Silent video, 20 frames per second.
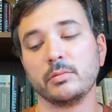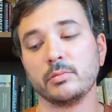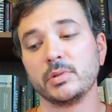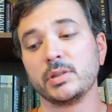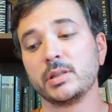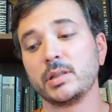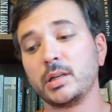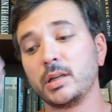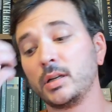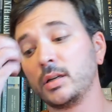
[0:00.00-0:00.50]
It
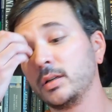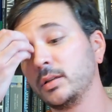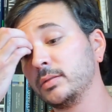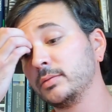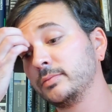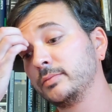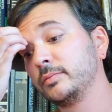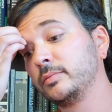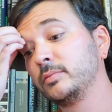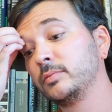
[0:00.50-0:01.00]

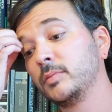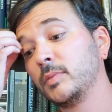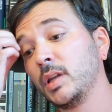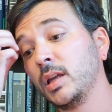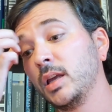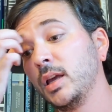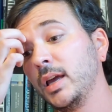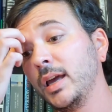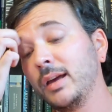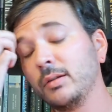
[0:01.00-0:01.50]

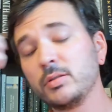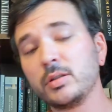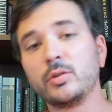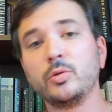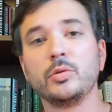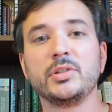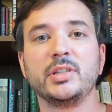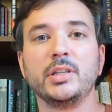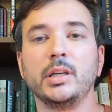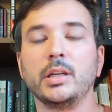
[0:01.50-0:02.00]
was a
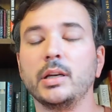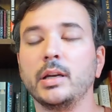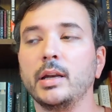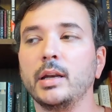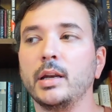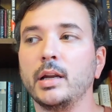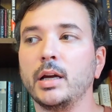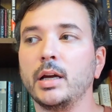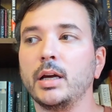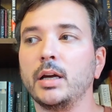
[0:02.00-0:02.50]
cool scene
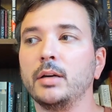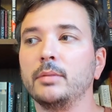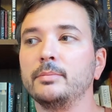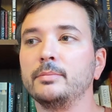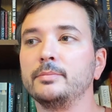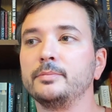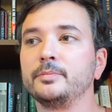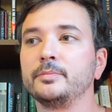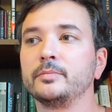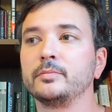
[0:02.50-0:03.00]

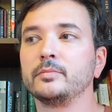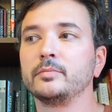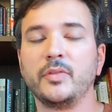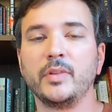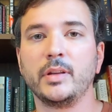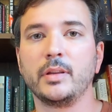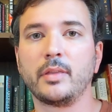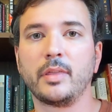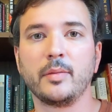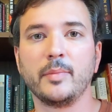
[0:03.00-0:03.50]
and
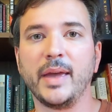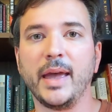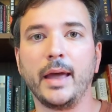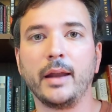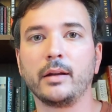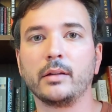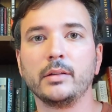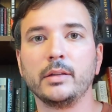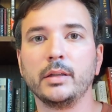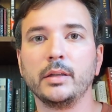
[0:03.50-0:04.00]
fit
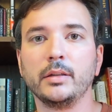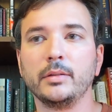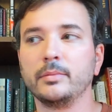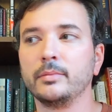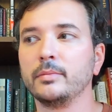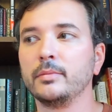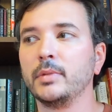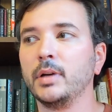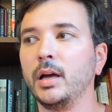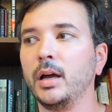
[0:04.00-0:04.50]
thematically
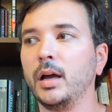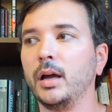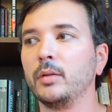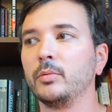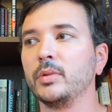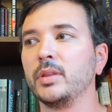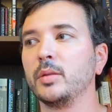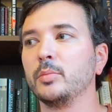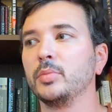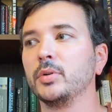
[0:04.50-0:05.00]

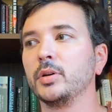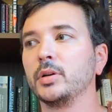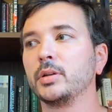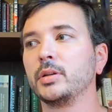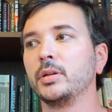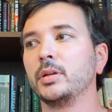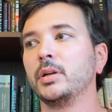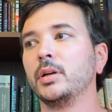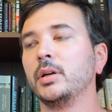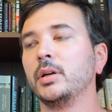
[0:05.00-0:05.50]
with the book